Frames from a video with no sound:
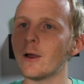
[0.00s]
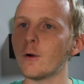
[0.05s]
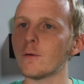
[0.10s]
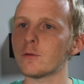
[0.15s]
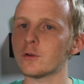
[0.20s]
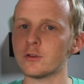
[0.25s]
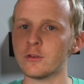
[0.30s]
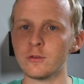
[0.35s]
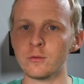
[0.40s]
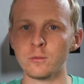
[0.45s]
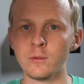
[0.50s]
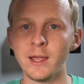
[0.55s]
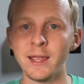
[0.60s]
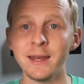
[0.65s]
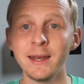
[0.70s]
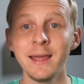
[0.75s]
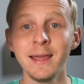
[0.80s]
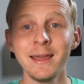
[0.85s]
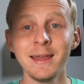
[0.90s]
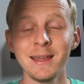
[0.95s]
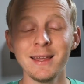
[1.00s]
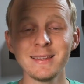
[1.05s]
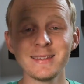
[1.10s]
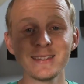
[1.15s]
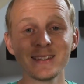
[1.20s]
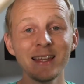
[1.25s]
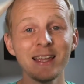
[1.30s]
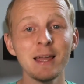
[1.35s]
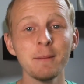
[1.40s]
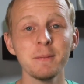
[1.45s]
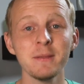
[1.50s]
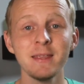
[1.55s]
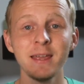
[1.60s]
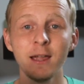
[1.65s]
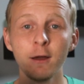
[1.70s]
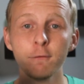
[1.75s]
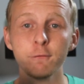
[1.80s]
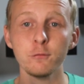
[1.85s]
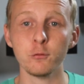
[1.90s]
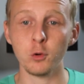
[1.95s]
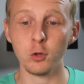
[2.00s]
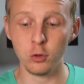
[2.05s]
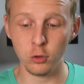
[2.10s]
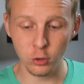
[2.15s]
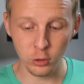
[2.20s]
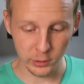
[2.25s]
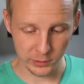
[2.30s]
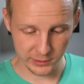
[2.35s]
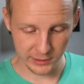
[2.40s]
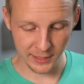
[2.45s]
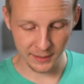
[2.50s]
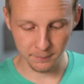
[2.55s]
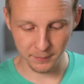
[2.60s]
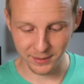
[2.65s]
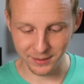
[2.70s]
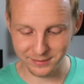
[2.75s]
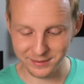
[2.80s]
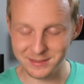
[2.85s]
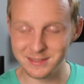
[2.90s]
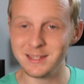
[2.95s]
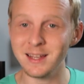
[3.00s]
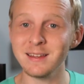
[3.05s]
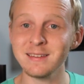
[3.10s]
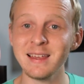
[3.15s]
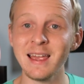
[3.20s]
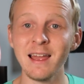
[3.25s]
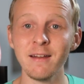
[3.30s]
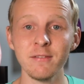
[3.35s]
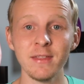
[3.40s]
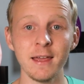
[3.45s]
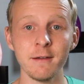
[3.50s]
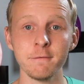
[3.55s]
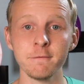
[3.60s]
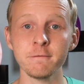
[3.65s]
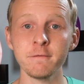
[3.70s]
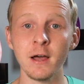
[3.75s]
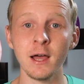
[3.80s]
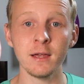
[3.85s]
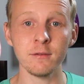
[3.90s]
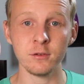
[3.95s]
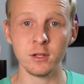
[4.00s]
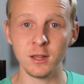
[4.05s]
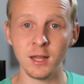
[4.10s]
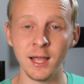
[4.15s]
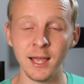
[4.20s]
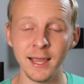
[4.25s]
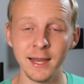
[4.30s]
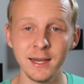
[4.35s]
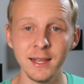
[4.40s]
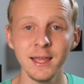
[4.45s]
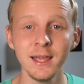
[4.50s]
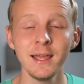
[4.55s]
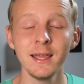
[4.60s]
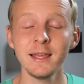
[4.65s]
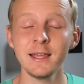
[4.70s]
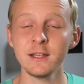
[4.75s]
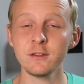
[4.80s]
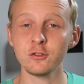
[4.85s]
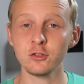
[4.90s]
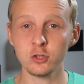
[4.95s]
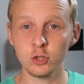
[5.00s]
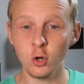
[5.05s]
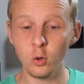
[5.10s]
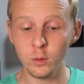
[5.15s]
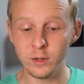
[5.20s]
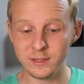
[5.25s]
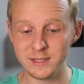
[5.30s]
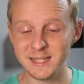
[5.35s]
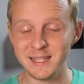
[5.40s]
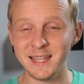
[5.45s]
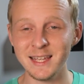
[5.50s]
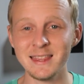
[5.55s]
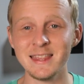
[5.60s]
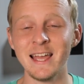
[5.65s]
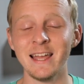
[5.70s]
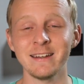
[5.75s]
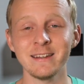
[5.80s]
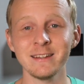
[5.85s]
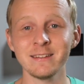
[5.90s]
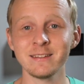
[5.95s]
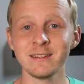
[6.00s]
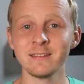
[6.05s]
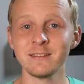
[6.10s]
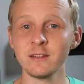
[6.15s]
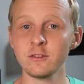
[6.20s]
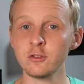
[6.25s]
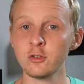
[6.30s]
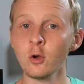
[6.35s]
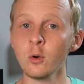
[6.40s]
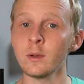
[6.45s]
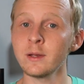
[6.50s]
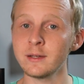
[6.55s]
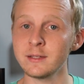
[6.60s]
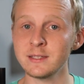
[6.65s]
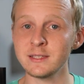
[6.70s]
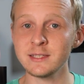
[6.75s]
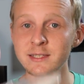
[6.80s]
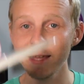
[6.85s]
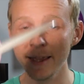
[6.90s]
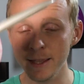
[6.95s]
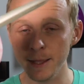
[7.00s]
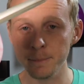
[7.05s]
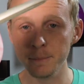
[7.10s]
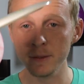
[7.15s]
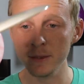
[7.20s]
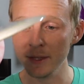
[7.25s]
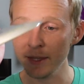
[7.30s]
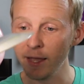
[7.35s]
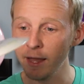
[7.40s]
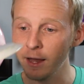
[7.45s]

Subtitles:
over to the right and stay up in the air for a long time. Because it does have that 5 glide, it's going to get that distance. It's going to stay up in the